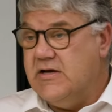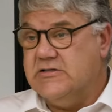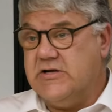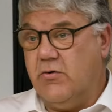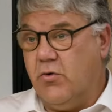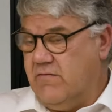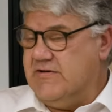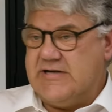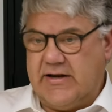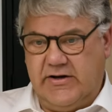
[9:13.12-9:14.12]
So all of
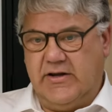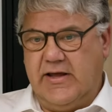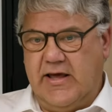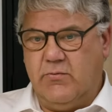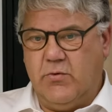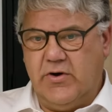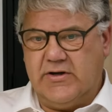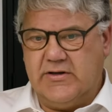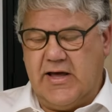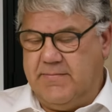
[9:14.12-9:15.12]
a sudden you can get
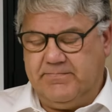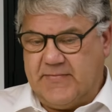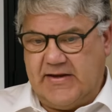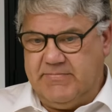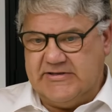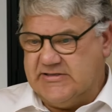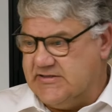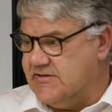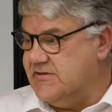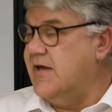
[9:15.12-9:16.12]

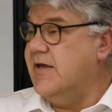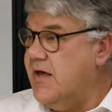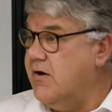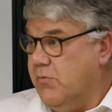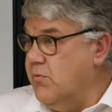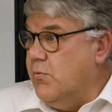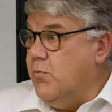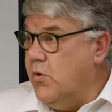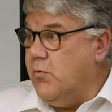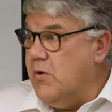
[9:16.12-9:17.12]
businesses are saying,
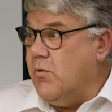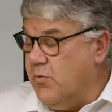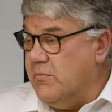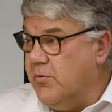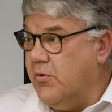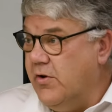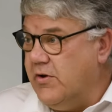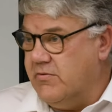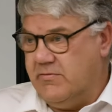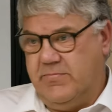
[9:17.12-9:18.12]
we want to employ
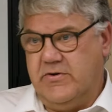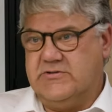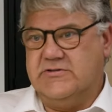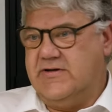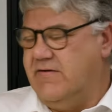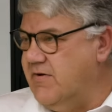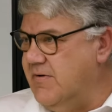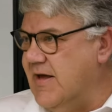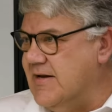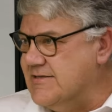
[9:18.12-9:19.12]
you, and the person's
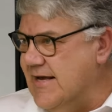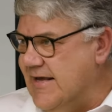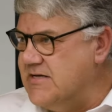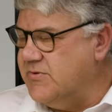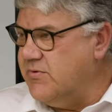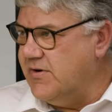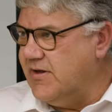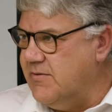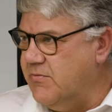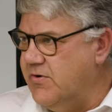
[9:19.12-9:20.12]
inevitably going to say, yes, we want
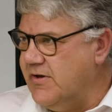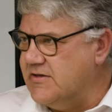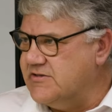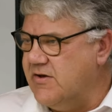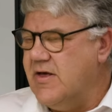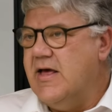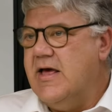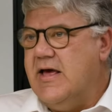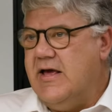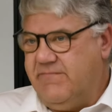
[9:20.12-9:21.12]
to keep working. So
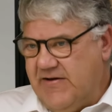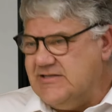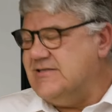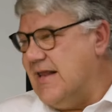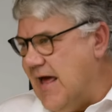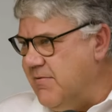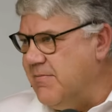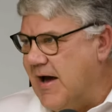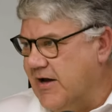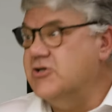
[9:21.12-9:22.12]
it fixes the labour
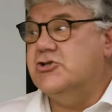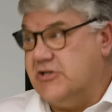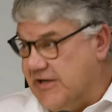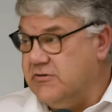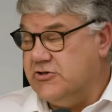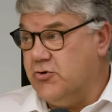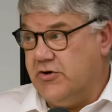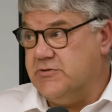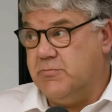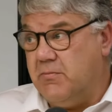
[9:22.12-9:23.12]
market skills
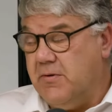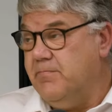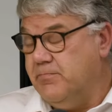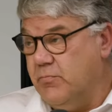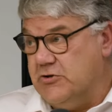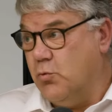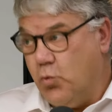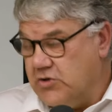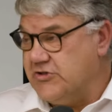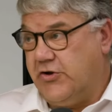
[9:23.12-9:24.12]
shortage problem, which
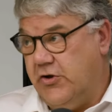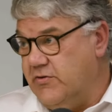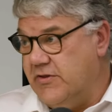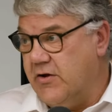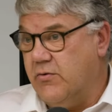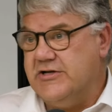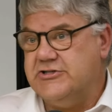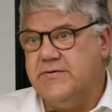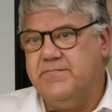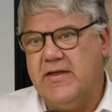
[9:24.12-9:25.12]
was acute, no
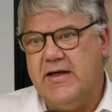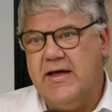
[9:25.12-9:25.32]
question.